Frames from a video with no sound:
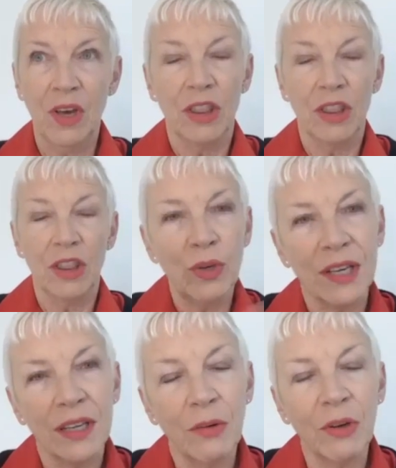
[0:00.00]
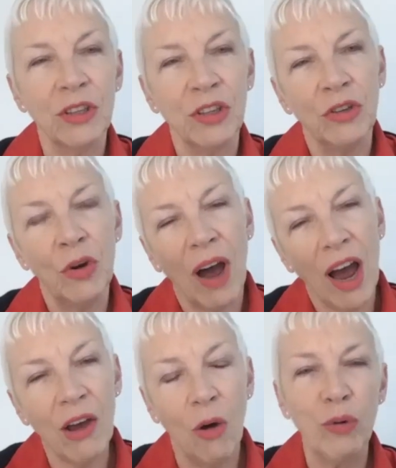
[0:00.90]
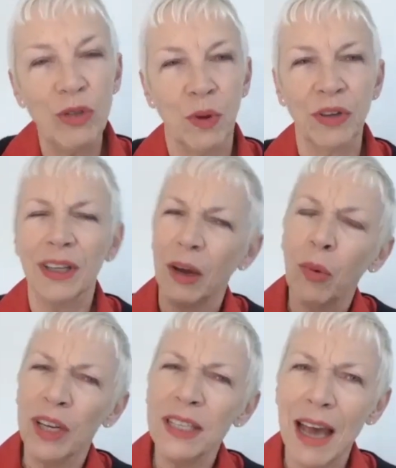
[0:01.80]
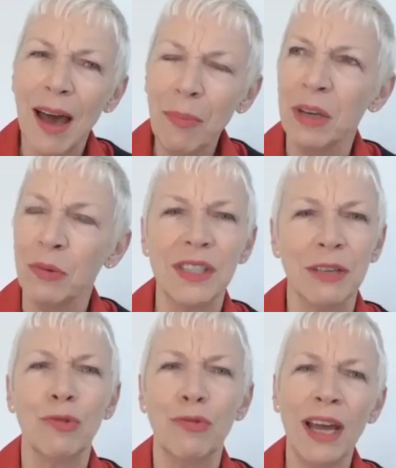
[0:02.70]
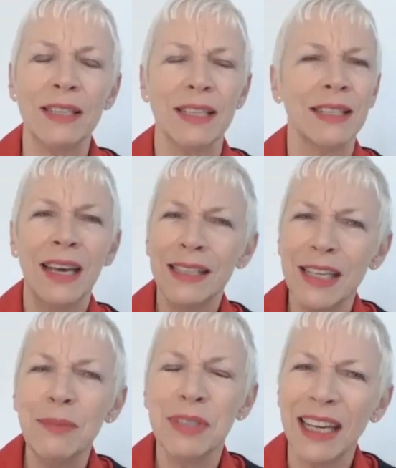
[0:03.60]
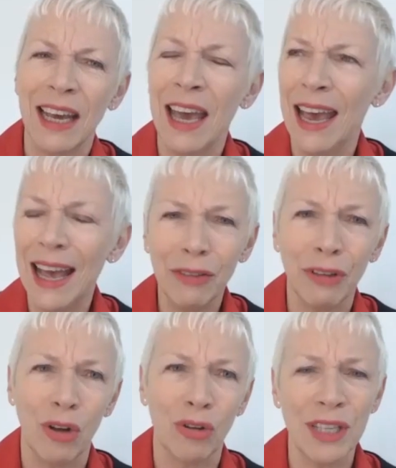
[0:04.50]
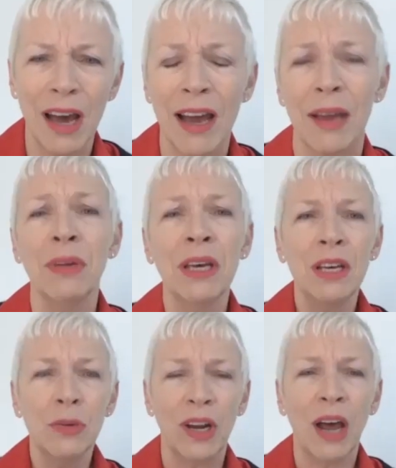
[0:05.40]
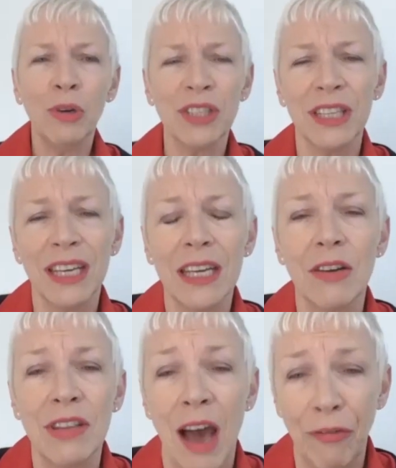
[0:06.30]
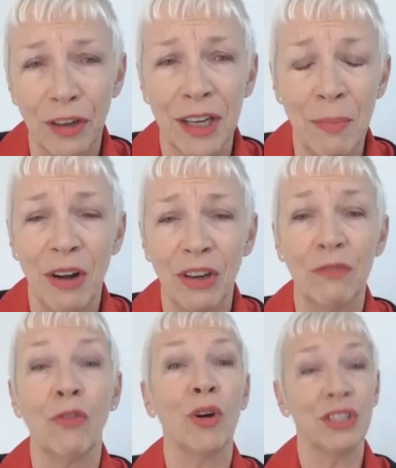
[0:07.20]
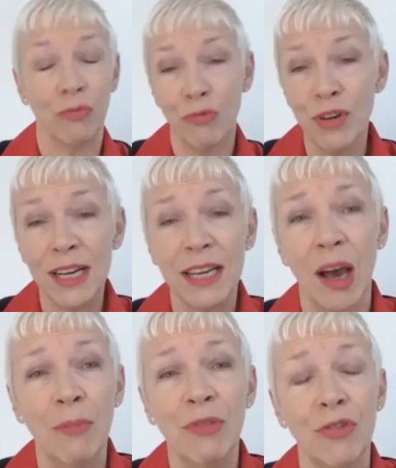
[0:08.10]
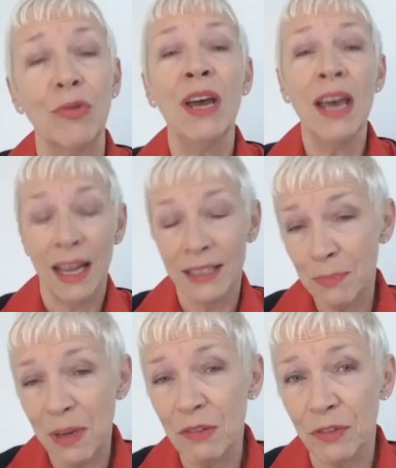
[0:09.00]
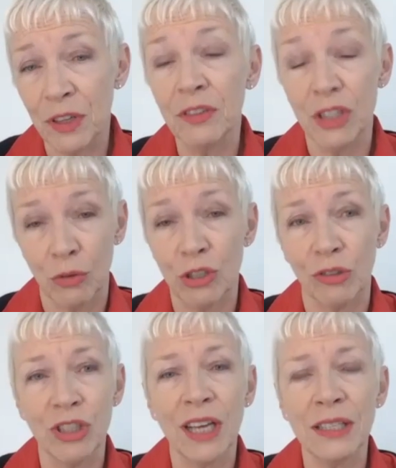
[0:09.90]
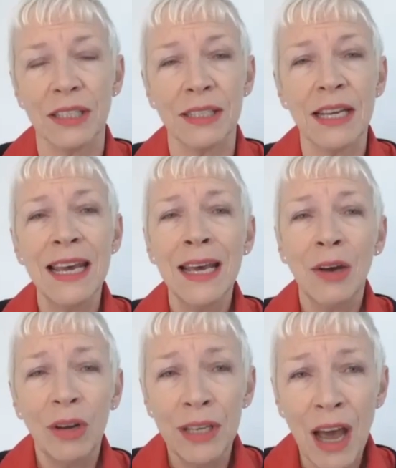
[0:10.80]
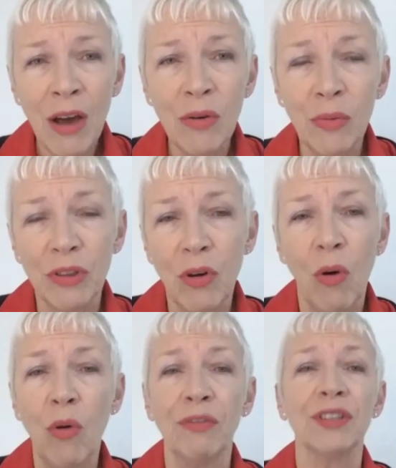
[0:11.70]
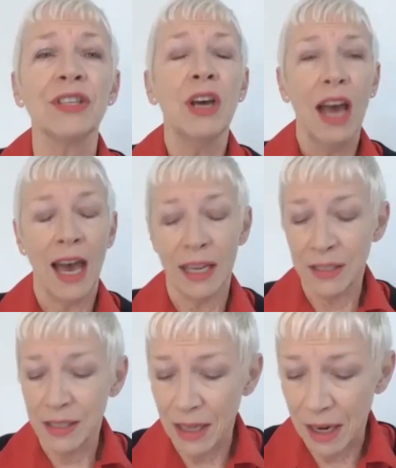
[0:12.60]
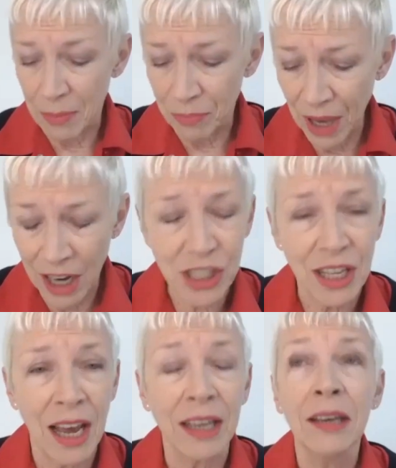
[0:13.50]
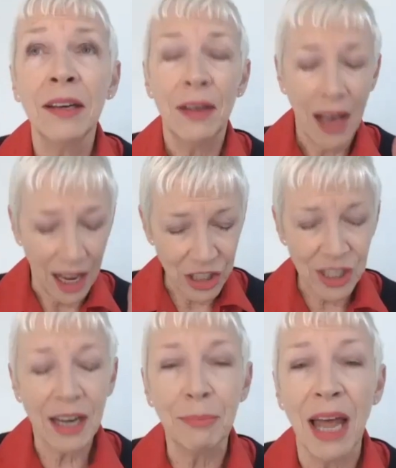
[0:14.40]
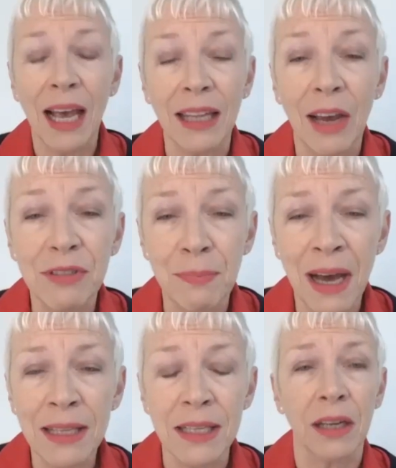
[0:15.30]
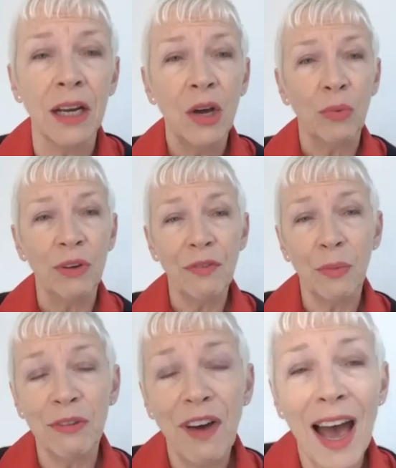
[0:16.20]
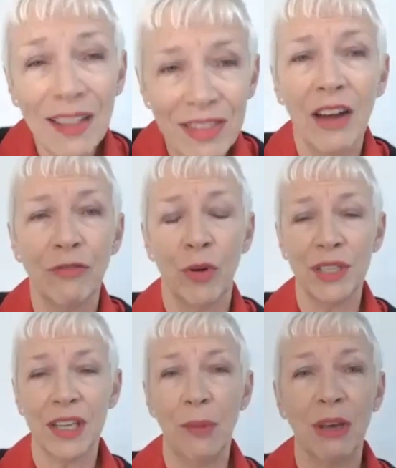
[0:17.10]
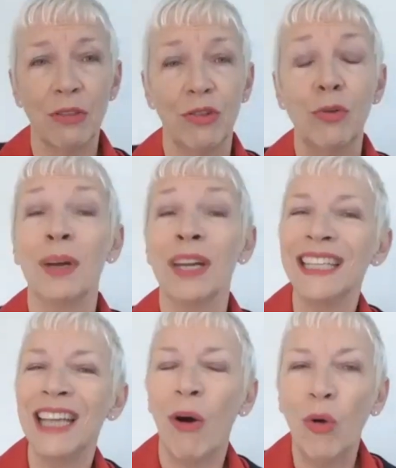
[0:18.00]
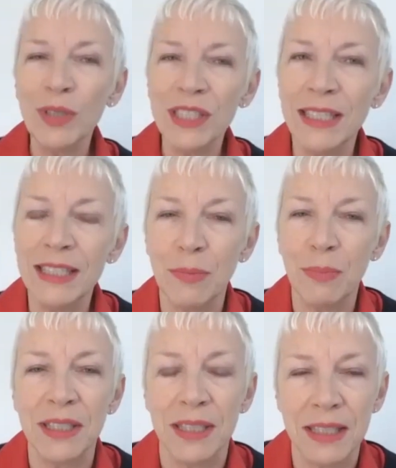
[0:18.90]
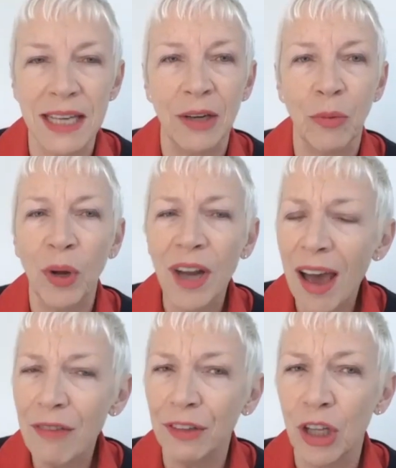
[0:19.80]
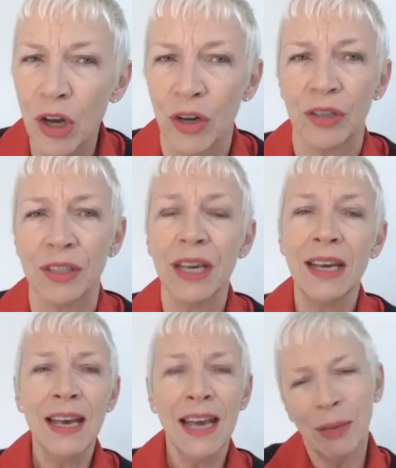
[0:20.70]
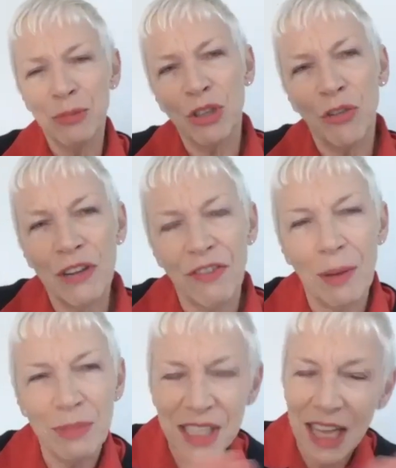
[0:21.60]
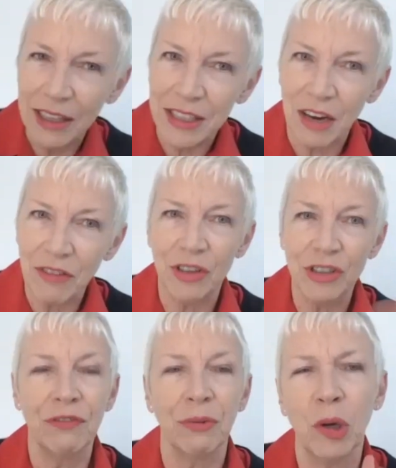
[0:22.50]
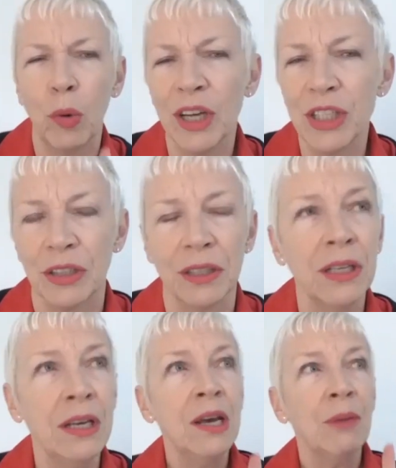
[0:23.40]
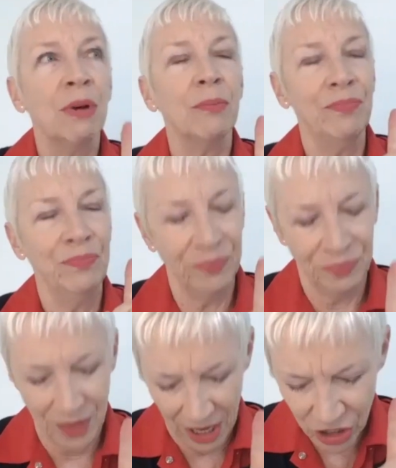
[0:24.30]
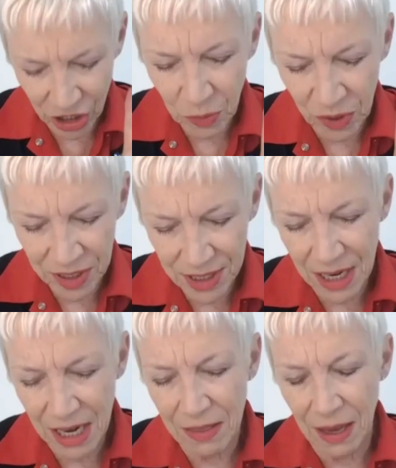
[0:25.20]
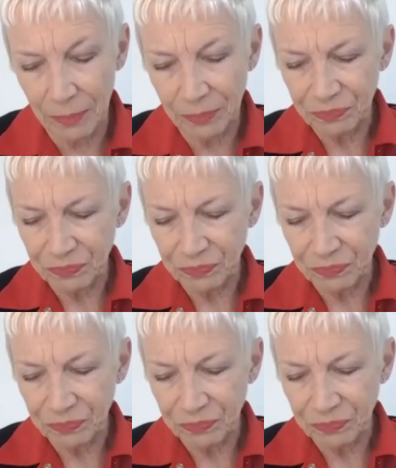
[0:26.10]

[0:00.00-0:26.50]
there was a, you know, I always wondered, like, what is happening with civil rights? It's seems like a hell of a long time when I wanted to hear the African American voice really come through and speak for social justice. Now with COVID and um, hashtag hashtag Black Lives Matter, we've we've had that voice coming through, but it always needs to be sustained. And what I've learned, and I'm sorry if I'm slightly diverging from your question, but I just want to say that